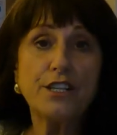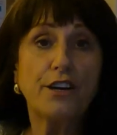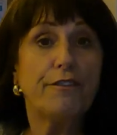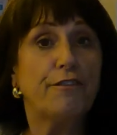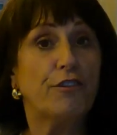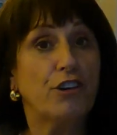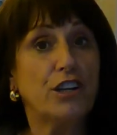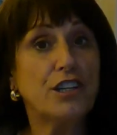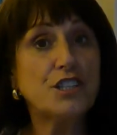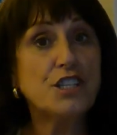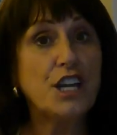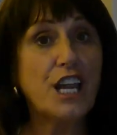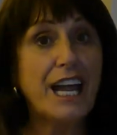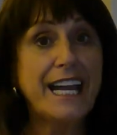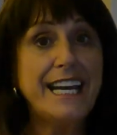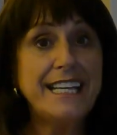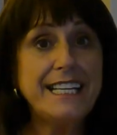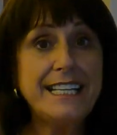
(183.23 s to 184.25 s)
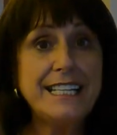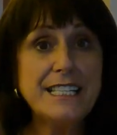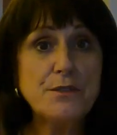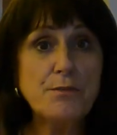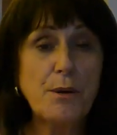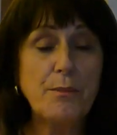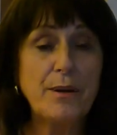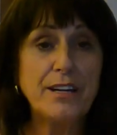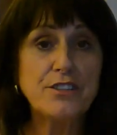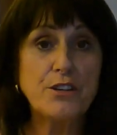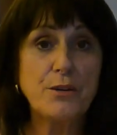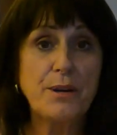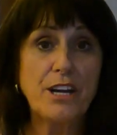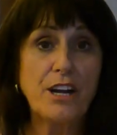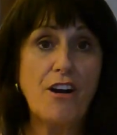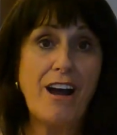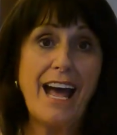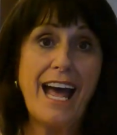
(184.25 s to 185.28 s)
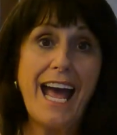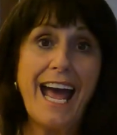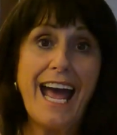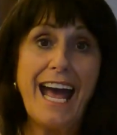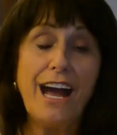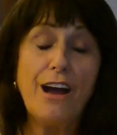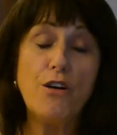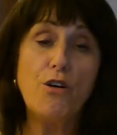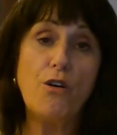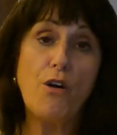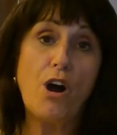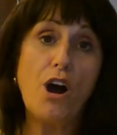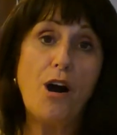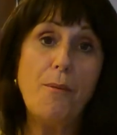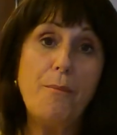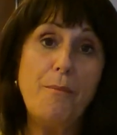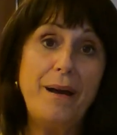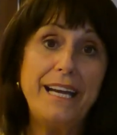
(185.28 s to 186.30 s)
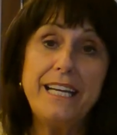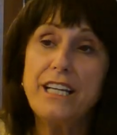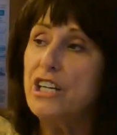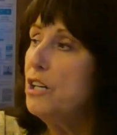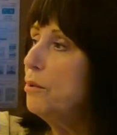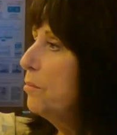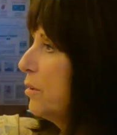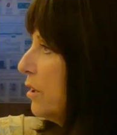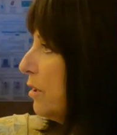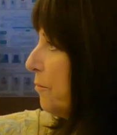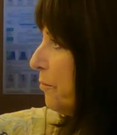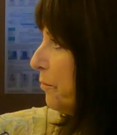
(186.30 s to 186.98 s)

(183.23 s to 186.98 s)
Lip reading: So for us ladies, when we're doing our hair or our makeup,